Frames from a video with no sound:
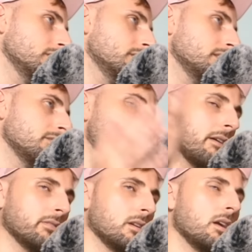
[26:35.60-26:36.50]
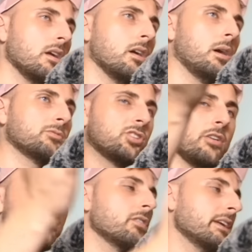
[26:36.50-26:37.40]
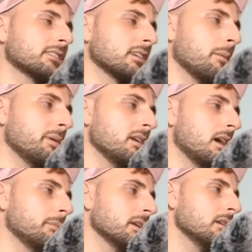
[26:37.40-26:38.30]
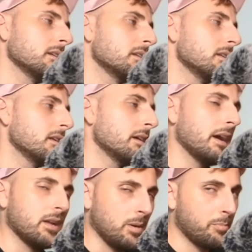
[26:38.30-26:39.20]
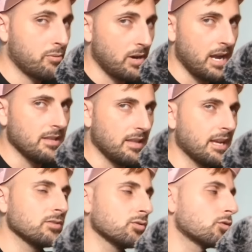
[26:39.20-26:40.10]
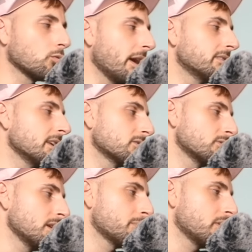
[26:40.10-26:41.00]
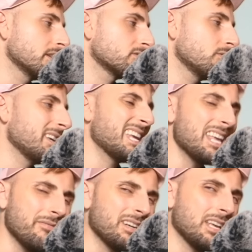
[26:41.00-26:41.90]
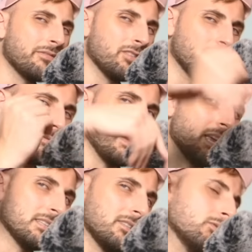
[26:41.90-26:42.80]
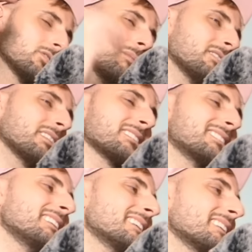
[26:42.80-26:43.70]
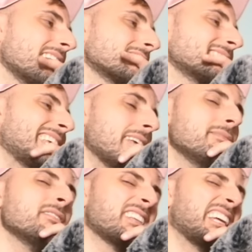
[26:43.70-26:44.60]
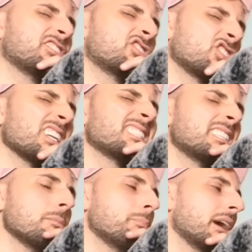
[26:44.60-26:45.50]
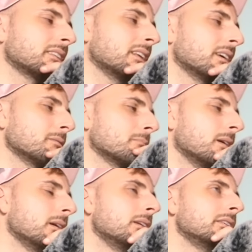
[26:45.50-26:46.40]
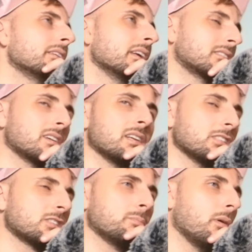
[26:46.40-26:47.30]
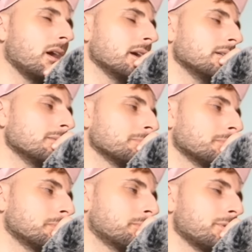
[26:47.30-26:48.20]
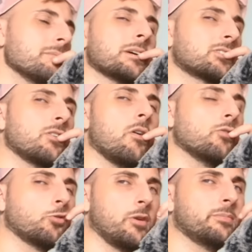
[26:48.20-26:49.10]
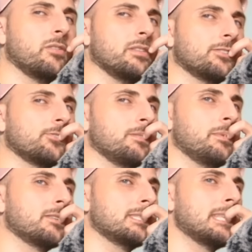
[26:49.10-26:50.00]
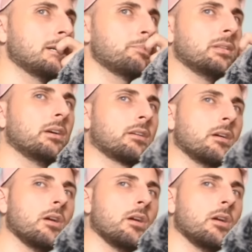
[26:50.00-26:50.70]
there we have it. I'm cheering on XRP Army, and I pray that they can do great things with their price. So even if, you know, from here to the all-time high, it's like a 6x, even if they just get back there, it's going to inspire pretty much the whole crypto industry, because then they'll be like,